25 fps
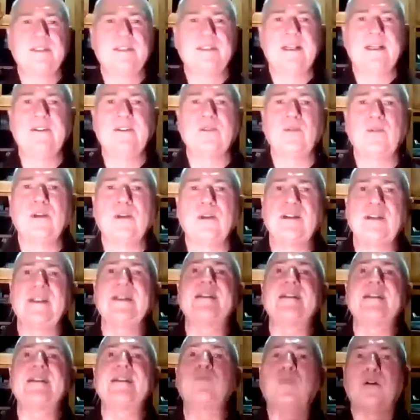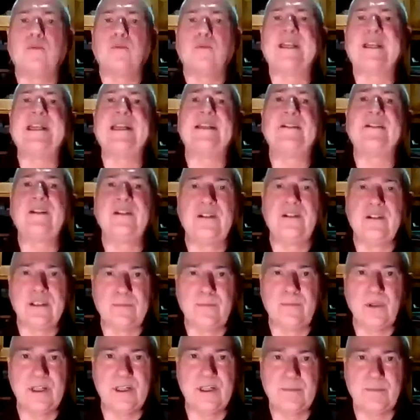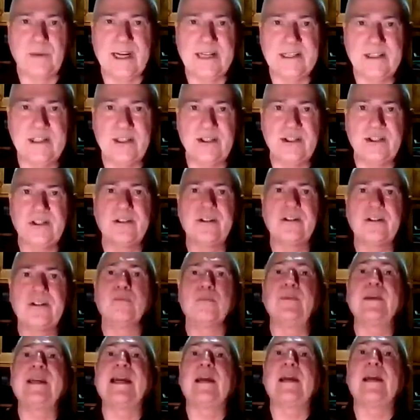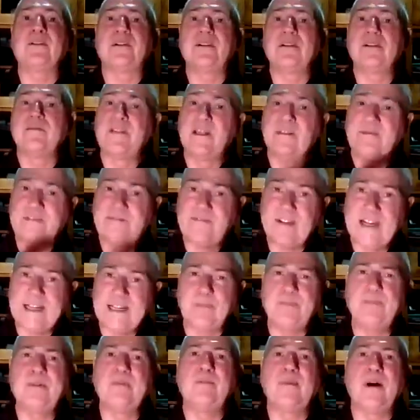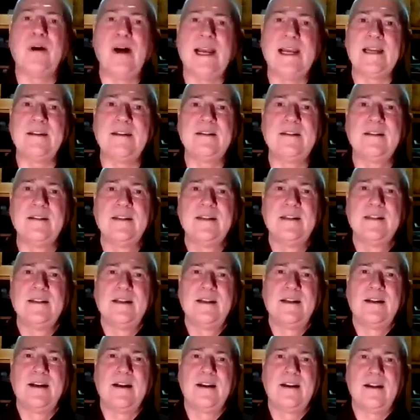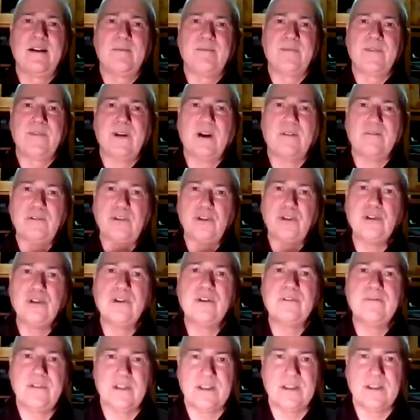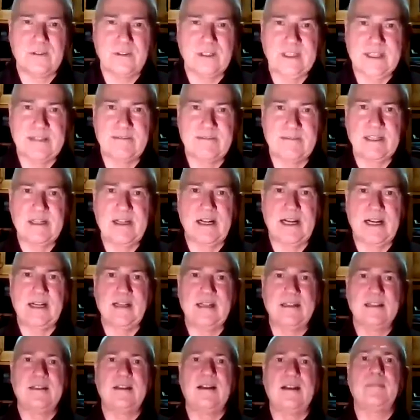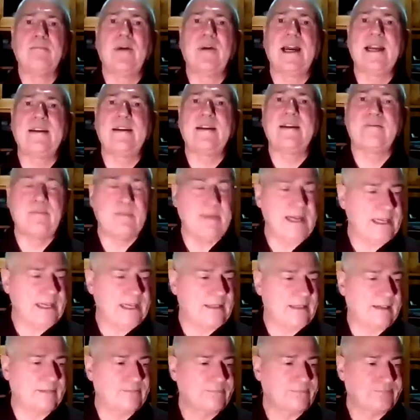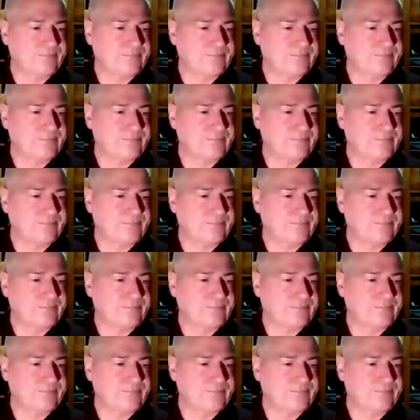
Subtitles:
In other words, this is what we need to do as Buddhist practitioners to be able to develop a mind of universal loving kindness, a mind of metta.